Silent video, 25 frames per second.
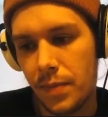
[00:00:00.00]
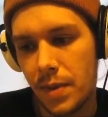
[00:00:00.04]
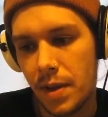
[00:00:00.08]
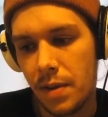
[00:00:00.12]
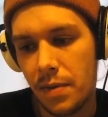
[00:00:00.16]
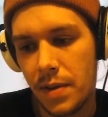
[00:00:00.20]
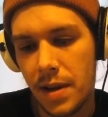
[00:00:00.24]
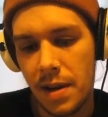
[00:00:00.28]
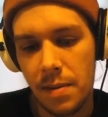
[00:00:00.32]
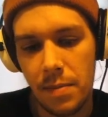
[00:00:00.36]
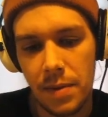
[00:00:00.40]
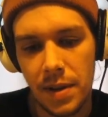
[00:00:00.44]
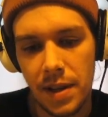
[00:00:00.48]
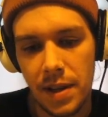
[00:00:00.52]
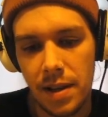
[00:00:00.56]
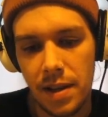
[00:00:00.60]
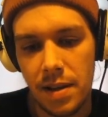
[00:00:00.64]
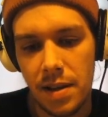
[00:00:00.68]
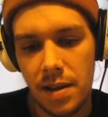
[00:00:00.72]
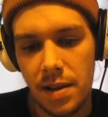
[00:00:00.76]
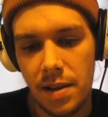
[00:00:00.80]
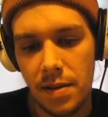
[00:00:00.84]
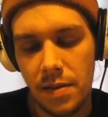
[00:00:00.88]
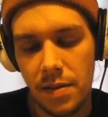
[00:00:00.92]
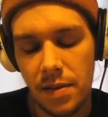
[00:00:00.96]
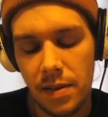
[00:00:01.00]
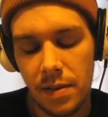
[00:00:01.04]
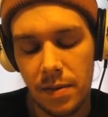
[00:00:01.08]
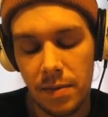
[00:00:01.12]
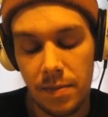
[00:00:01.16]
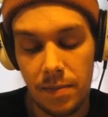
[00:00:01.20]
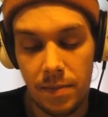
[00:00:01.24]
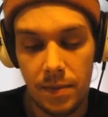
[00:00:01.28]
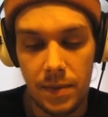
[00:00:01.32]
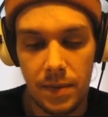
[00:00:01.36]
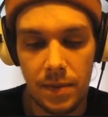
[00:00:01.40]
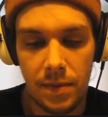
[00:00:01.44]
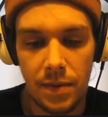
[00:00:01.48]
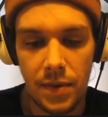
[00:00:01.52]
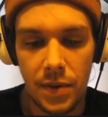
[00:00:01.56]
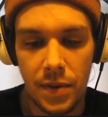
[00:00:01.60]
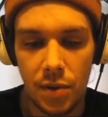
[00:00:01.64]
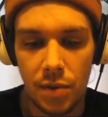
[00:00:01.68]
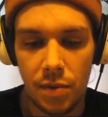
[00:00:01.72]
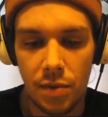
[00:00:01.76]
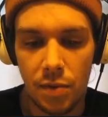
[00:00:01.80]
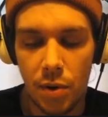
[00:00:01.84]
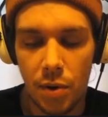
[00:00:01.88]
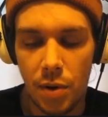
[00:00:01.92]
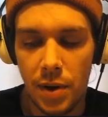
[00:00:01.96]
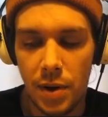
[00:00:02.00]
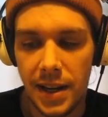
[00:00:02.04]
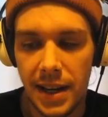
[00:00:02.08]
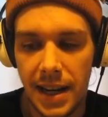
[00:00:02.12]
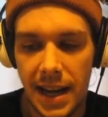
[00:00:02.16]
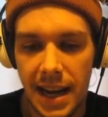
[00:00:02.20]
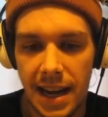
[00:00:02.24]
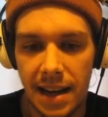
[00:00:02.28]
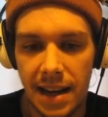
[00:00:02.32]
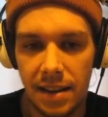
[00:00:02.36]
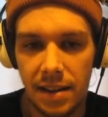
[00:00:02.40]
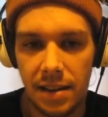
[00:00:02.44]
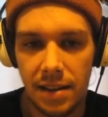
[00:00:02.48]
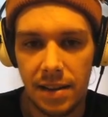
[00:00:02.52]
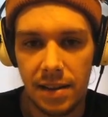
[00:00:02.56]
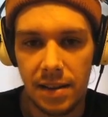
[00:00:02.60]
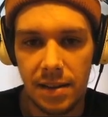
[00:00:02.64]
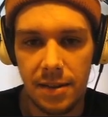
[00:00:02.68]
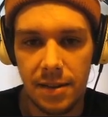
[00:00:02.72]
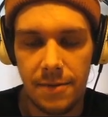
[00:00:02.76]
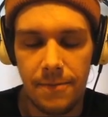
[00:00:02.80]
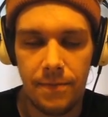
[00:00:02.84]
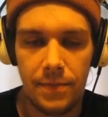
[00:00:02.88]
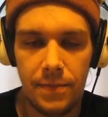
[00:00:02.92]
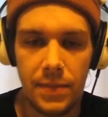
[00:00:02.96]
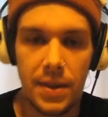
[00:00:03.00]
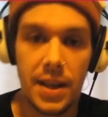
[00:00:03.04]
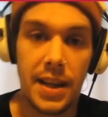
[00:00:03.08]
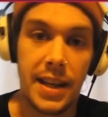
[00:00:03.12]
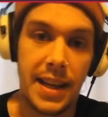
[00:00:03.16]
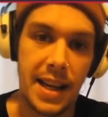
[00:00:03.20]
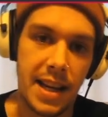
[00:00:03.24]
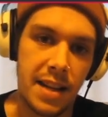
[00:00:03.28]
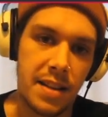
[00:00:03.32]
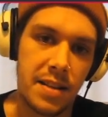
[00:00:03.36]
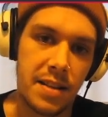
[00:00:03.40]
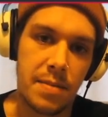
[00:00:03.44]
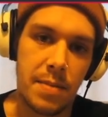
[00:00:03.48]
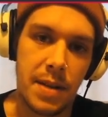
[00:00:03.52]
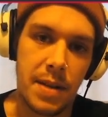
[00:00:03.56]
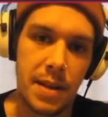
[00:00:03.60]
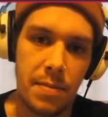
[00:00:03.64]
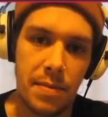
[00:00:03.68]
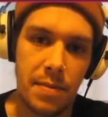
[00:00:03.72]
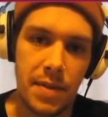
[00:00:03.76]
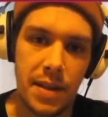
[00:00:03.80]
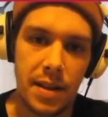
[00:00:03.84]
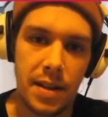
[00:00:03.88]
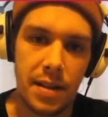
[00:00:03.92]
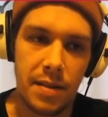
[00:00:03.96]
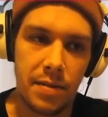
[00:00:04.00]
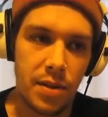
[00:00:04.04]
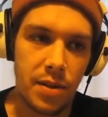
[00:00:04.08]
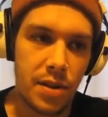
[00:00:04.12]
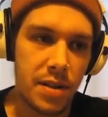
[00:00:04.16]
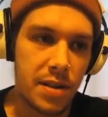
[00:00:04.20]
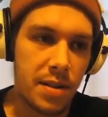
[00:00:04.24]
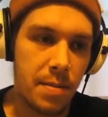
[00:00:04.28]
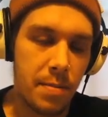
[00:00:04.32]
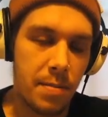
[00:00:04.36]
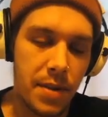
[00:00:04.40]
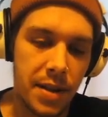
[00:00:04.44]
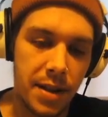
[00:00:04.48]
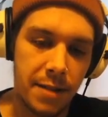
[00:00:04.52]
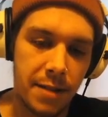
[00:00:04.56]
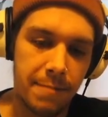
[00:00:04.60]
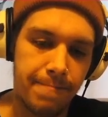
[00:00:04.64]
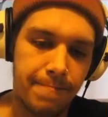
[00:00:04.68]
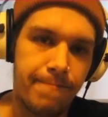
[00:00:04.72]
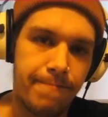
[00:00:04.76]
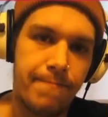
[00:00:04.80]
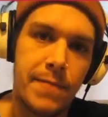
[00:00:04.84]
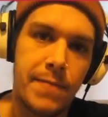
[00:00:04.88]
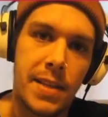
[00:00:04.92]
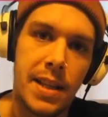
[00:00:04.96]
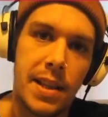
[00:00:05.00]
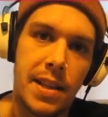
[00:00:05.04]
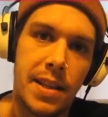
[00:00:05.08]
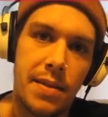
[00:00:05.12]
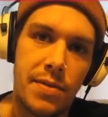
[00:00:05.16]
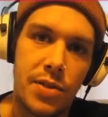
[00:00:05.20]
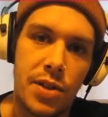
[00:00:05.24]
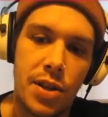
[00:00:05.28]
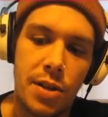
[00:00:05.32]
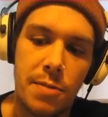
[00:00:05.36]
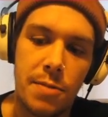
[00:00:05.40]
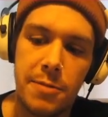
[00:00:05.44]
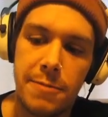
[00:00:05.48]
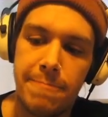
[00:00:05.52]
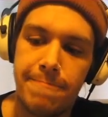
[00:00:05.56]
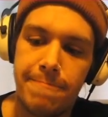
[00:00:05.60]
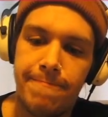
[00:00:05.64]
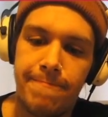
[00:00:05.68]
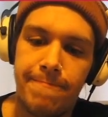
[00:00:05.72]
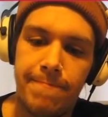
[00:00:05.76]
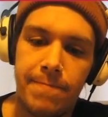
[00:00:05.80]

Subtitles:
I've kept the Field of Ruin in hand again to make them think I've got something, and they've scooped.